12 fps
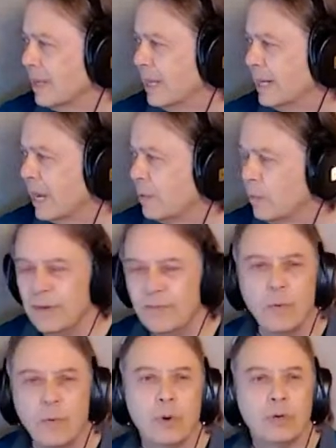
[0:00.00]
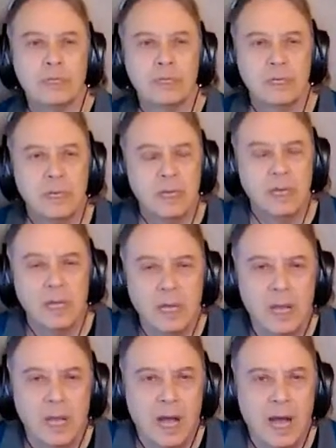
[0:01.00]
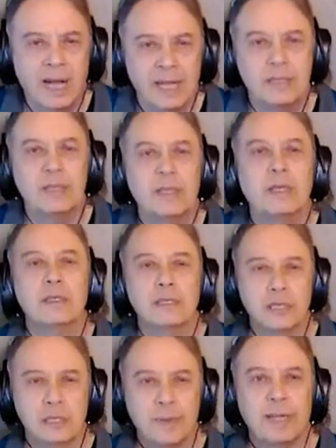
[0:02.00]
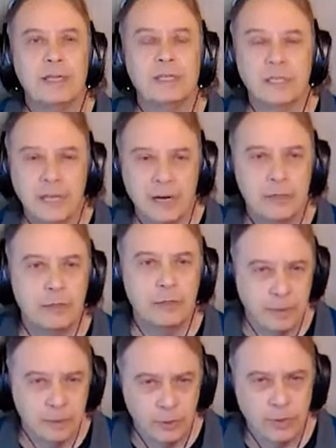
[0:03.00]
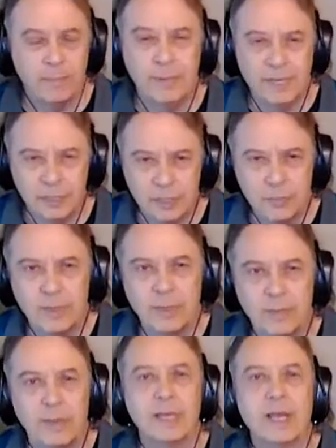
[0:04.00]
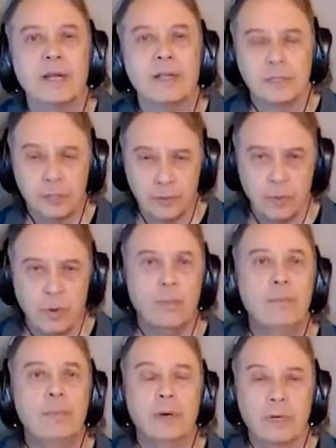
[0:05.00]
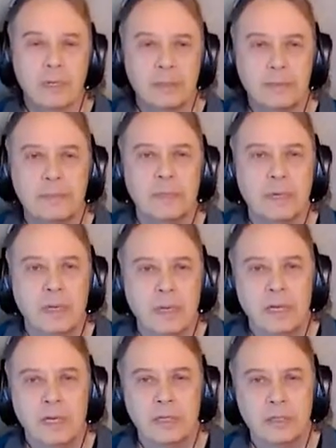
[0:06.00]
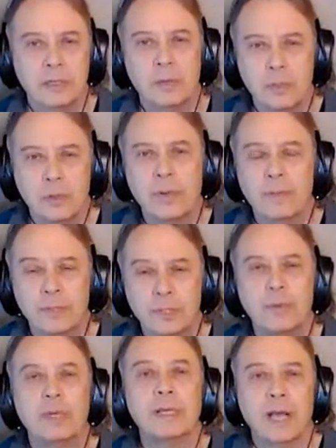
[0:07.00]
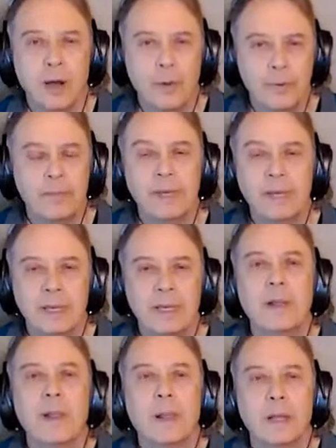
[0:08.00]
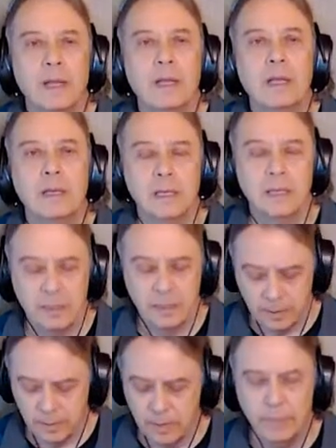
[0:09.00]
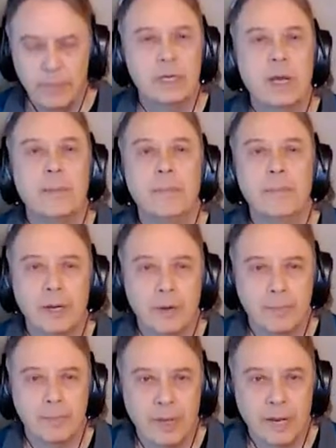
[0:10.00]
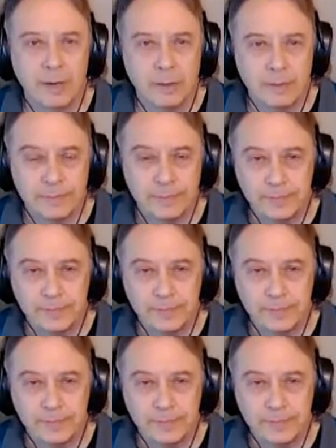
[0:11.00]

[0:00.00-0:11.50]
I even worked on suspended snare drum pieces with him, like out of the Cerrone book. And so Louis was really helping me become a better player.